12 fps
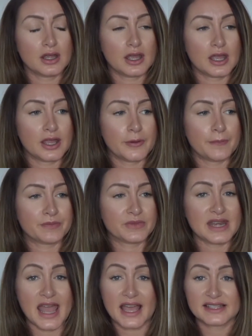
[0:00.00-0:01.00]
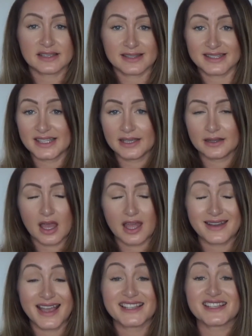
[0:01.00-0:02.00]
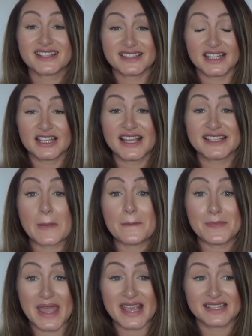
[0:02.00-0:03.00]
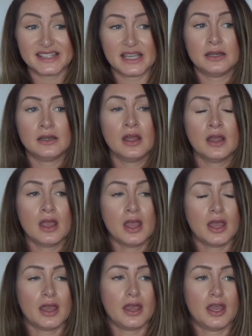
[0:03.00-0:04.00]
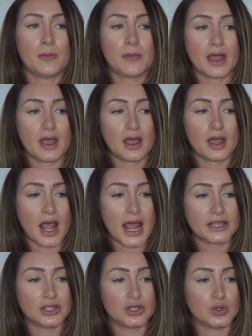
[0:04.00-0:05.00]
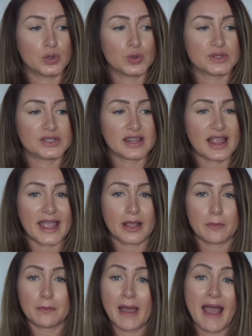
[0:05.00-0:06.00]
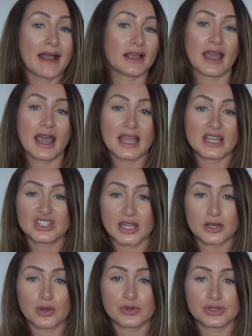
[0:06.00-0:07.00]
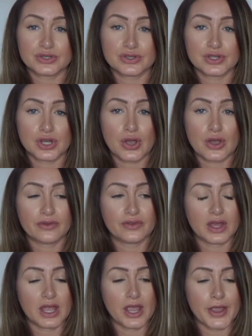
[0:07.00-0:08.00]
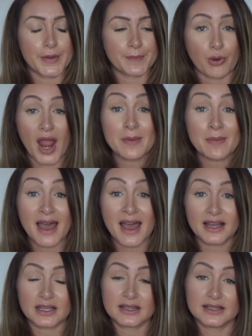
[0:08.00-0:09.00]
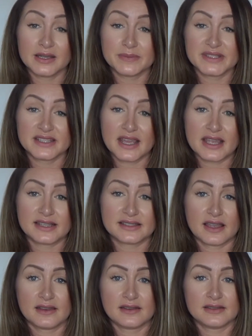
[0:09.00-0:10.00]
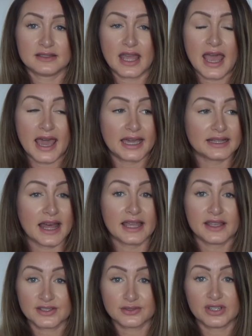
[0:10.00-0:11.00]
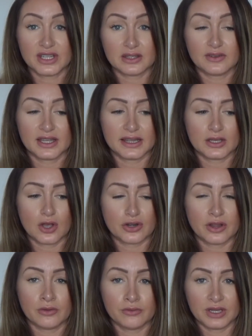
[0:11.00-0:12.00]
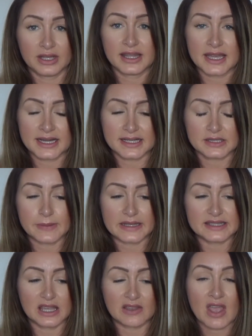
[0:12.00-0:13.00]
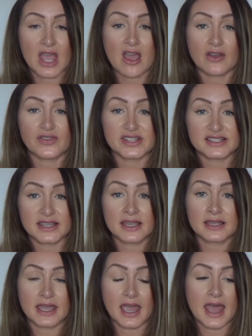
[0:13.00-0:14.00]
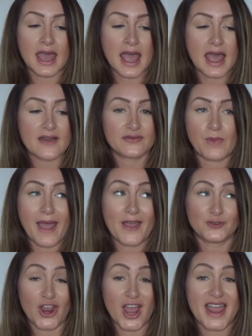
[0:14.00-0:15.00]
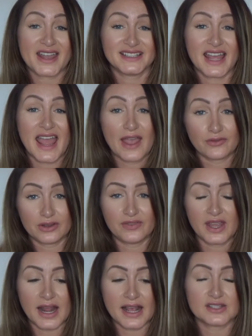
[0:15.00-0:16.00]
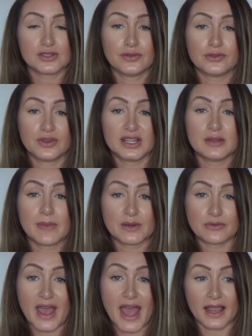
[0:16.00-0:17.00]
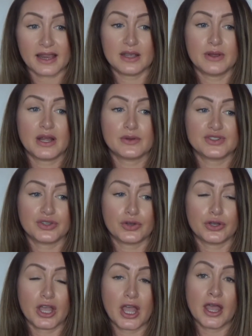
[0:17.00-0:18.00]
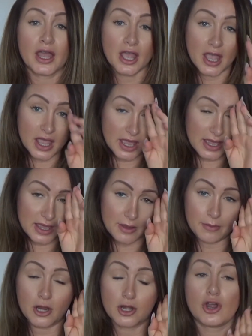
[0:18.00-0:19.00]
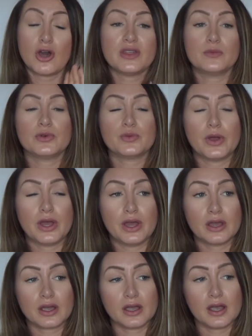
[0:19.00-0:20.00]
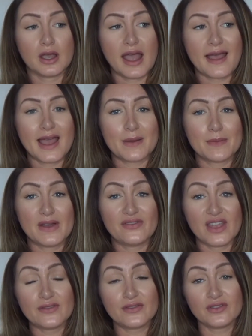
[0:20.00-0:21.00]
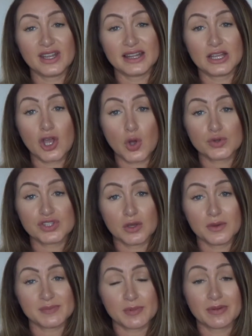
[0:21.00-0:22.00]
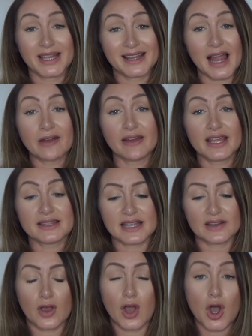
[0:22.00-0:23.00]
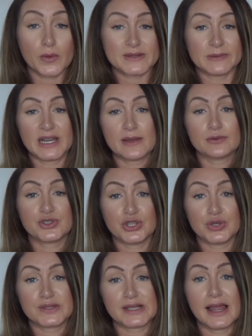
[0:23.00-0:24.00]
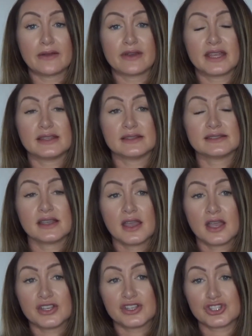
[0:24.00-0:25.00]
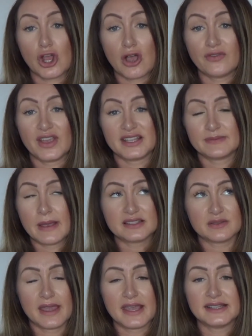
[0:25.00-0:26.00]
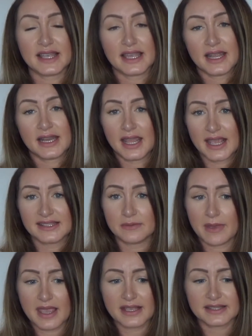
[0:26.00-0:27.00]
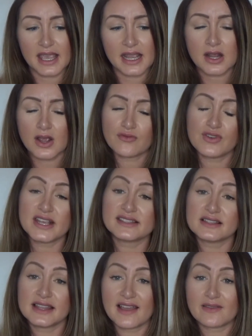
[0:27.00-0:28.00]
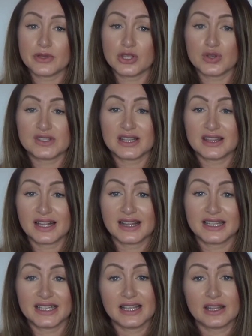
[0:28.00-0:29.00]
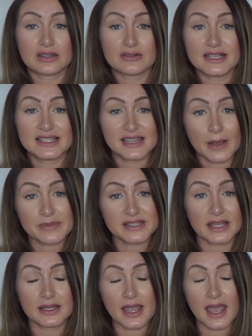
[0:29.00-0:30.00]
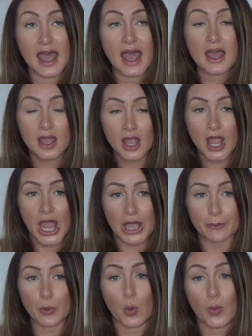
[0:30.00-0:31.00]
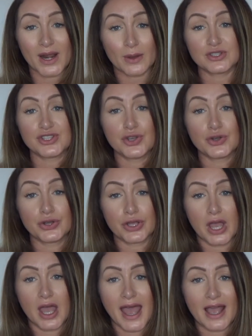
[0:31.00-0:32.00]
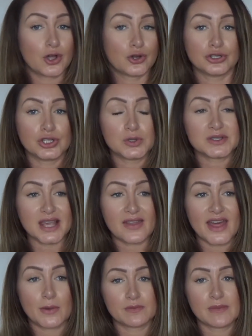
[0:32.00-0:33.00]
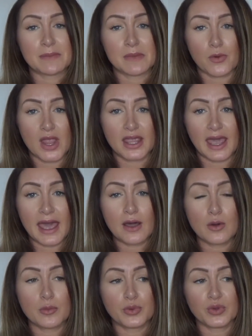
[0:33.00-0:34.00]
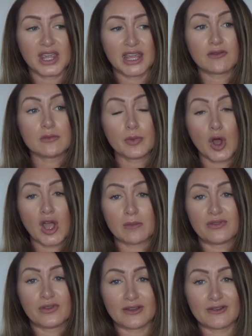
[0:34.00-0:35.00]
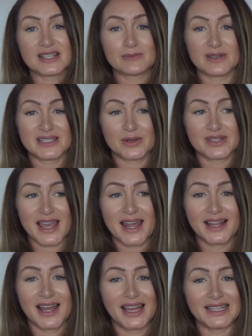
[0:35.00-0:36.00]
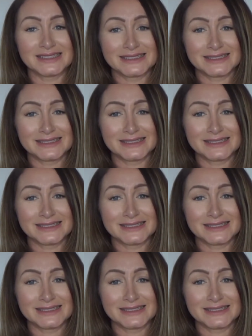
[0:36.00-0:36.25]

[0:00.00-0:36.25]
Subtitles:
NARS concealer. NARS concealer is amazing. I use like MAC eyeshadows and stuff. Primark lipsticks and highlighters are really, really good, and they're really inexpensive. For skincare, I've tried everything. I suffered really bad with acne when I was younger, and nothing would work. My favourite really go-to is probably Clarins. I've always been able to use Clarins stuff. It smells amazing and it is amazing. Recently I've been using the Clinique 3-Step Skincare, but when I was younger I couldn't use that. That would make me break out. Kieran bought it me for Christmas and I was kind of like,